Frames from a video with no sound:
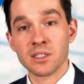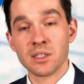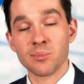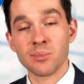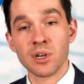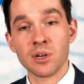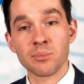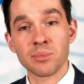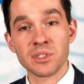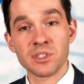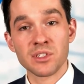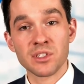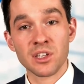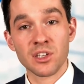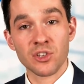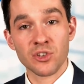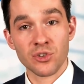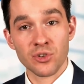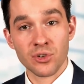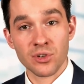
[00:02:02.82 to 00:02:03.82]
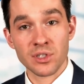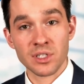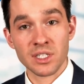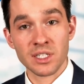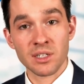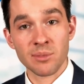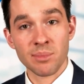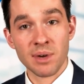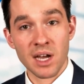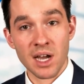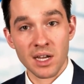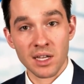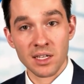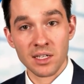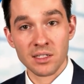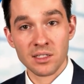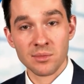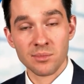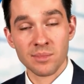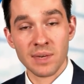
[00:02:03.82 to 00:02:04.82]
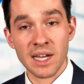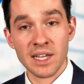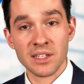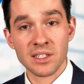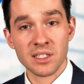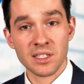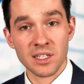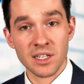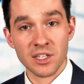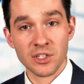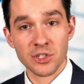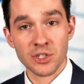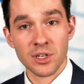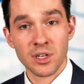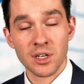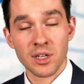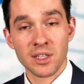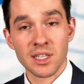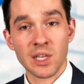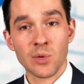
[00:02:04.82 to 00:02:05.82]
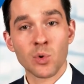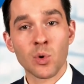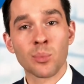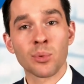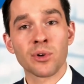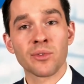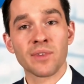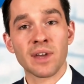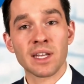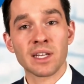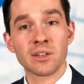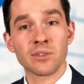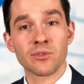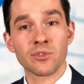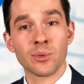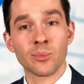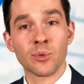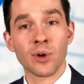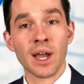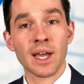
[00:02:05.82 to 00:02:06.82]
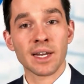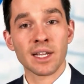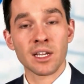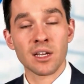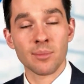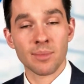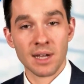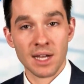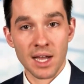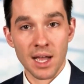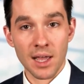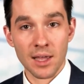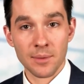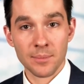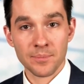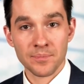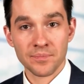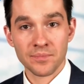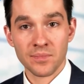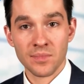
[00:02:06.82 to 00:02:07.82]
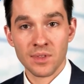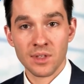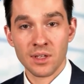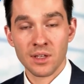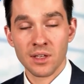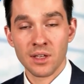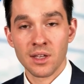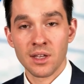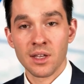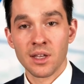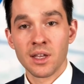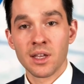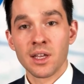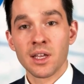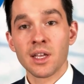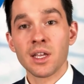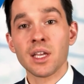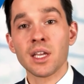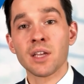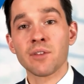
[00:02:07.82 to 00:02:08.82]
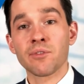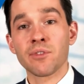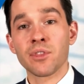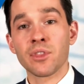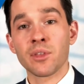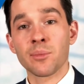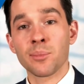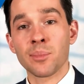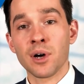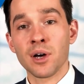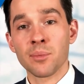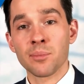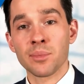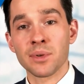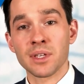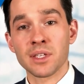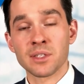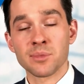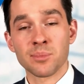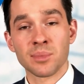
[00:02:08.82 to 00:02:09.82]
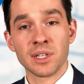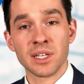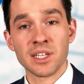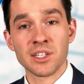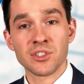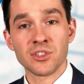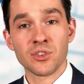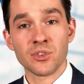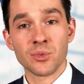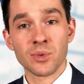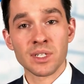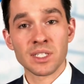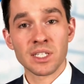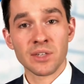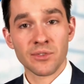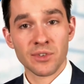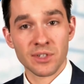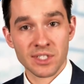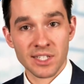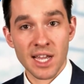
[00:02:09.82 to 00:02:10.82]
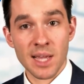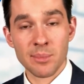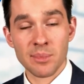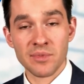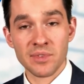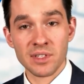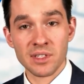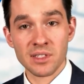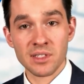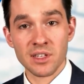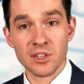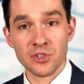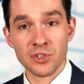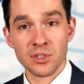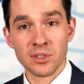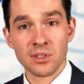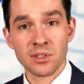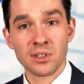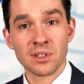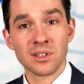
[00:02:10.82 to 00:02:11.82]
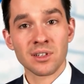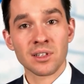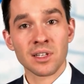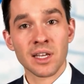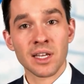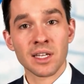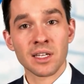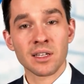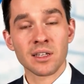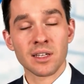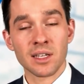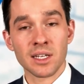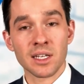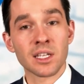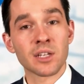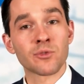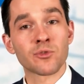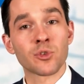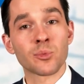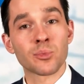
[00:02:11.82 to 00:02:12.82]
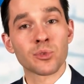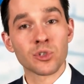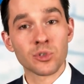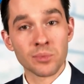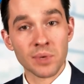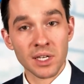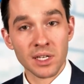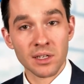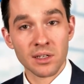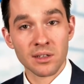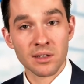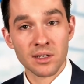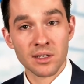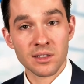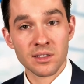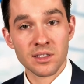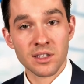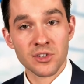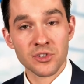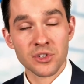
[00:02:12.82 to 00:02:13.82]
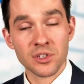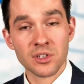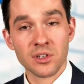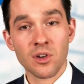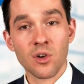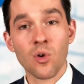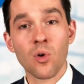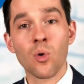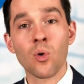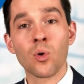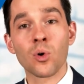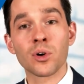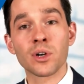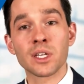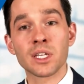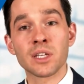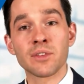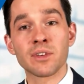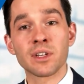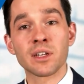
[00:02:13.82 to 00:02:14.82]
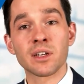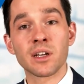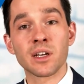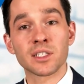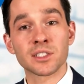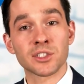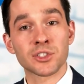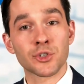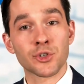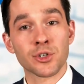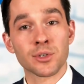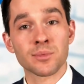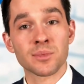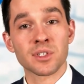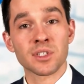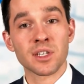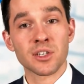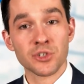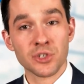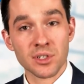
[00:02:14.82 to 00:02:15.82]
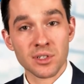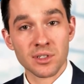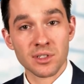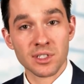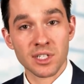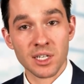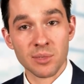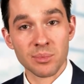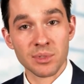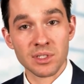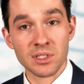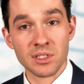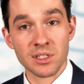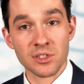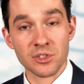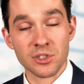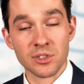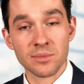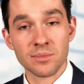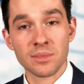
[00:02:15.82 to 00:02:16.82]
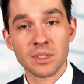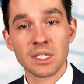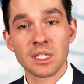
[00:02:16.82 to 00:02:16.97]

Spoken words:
the pump is secured in a pocket by a stitch that will prevent it from riding up high. If the pump is placed through a different type of incision, like an infrapubic incision or even a circumcision type incision,